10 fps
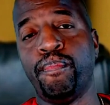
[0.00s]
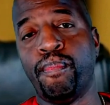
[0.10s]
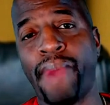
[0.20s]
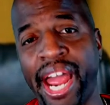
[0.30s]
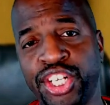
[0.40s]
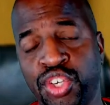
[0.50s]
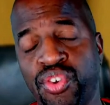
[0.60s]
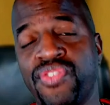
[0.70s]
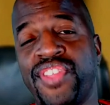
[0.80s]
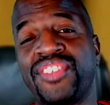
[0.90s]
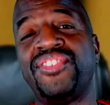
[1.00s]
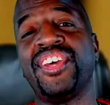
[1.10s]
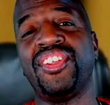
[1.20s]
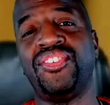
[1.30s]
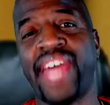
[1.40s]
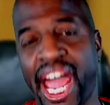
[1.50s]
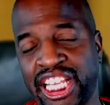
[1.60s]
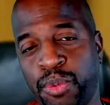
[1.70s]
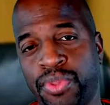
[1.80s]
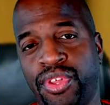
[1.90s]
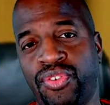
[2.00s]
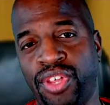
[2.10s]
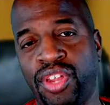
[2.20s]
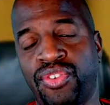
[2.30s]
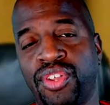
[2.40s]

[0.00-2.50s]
Mind you, this is exactly what this is.